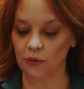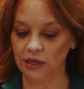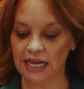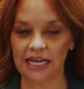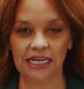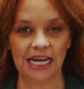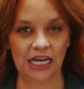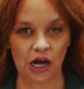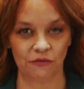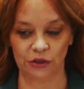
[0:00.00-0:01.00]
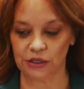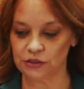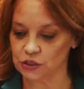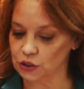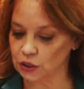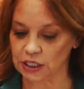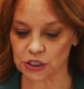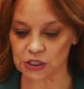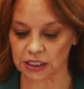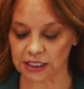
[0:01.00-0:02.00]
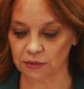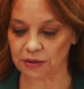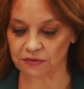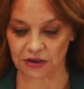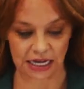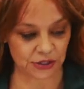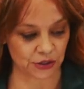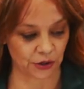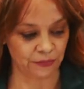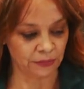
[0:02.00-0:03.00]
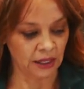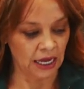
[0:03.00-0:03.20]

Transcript: I went ahead and I covered it to cook it just a little bit faster.